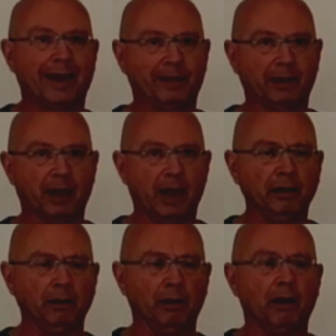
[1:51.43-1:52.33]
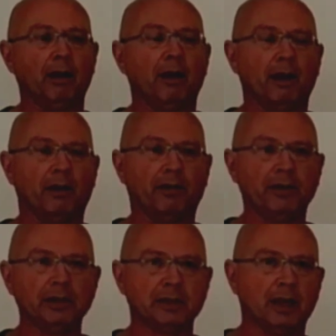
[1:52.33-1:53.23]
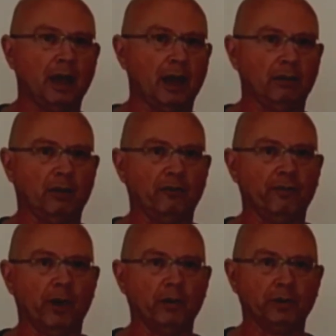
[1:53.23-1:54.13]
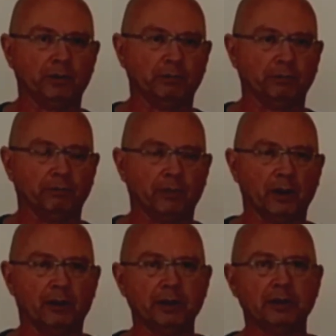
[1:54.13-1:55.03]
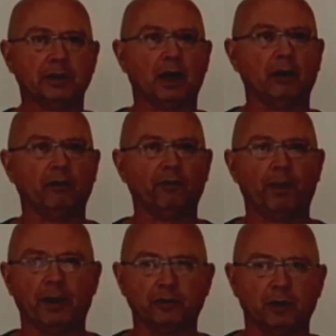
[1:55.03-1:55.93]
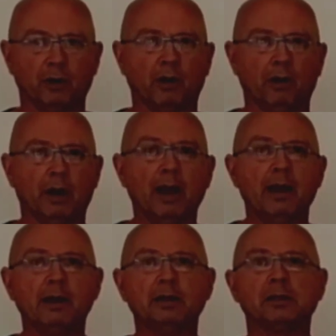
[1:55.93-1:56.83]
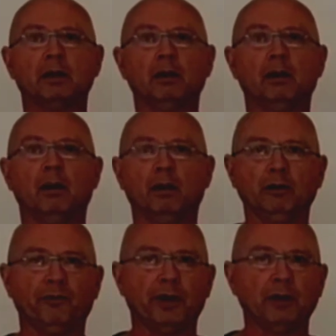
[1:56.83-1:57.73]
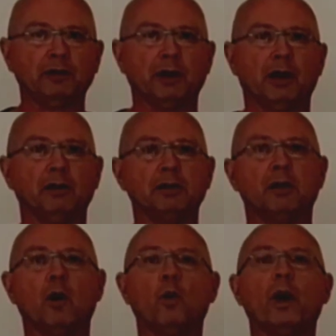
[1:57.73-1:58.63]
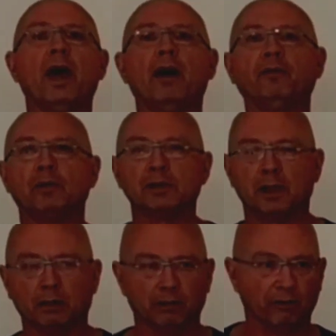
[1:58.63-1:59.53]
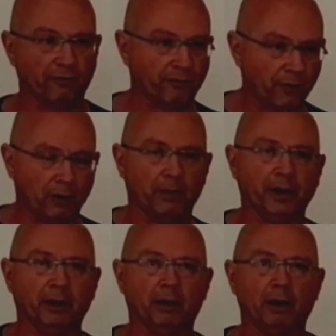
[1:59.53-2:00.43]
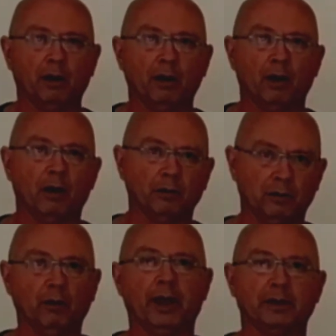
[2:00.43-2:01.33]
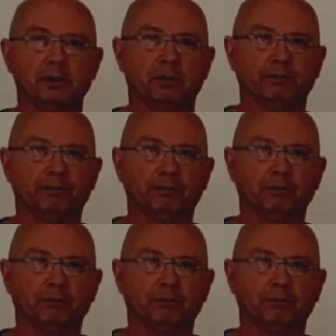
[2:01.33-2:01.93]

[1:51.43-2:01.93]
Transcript: And again, this kind of motion, this kind of punch, needs a lot of energy and so we have to stand firmly on two legs.